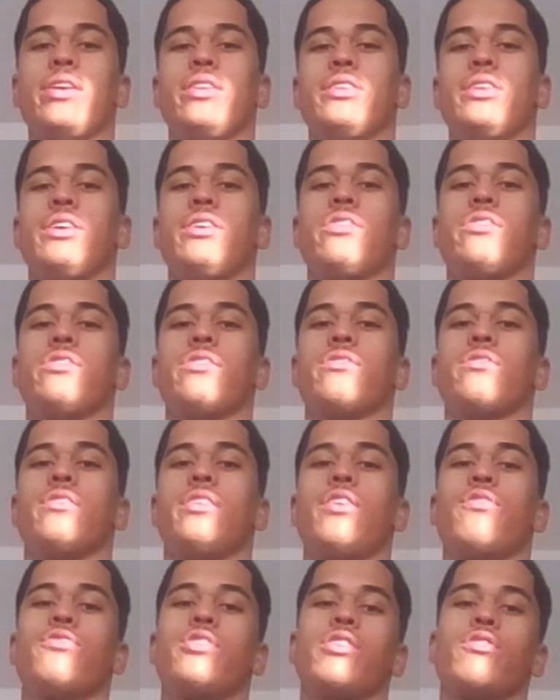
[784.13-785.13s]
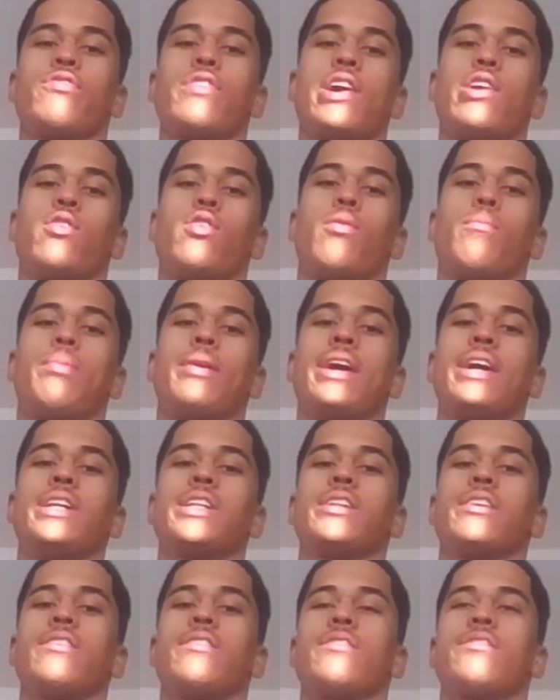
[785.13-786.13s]
in these lifting fail
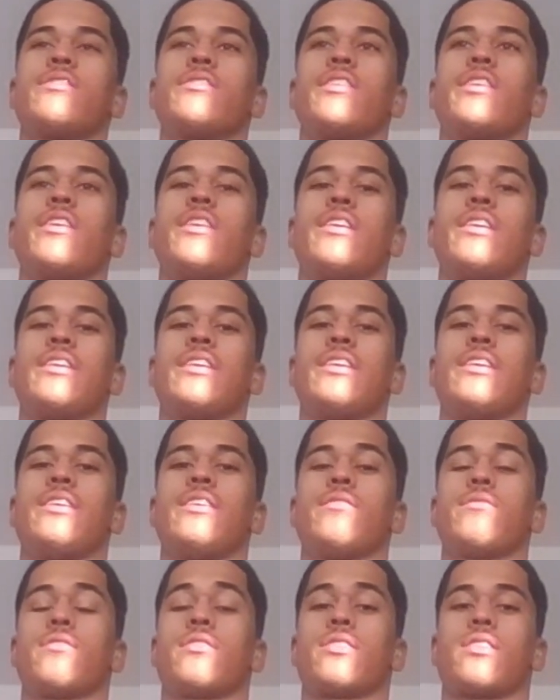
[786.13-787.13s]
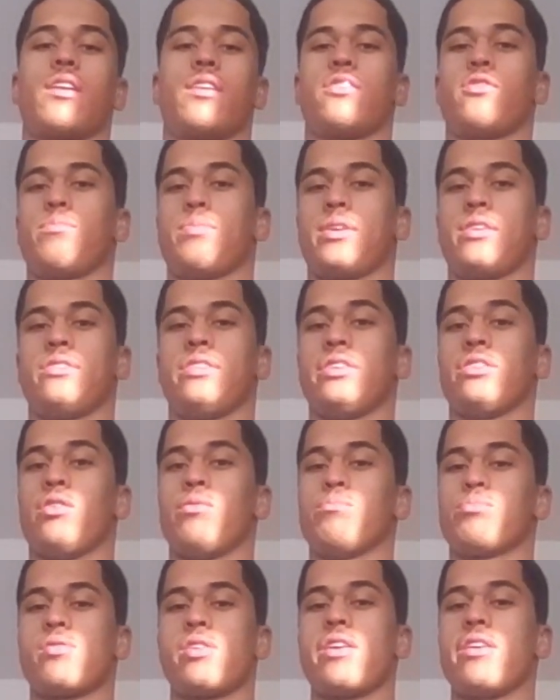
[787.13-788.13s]
compilations? It's because they
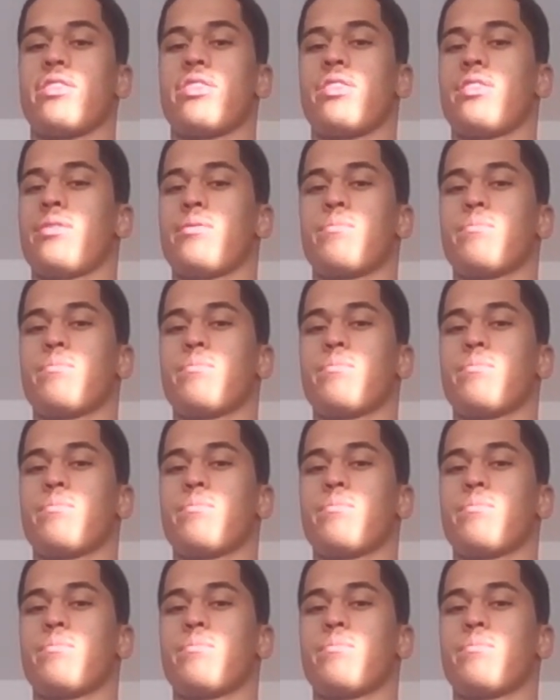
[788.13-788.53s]
don't breathe.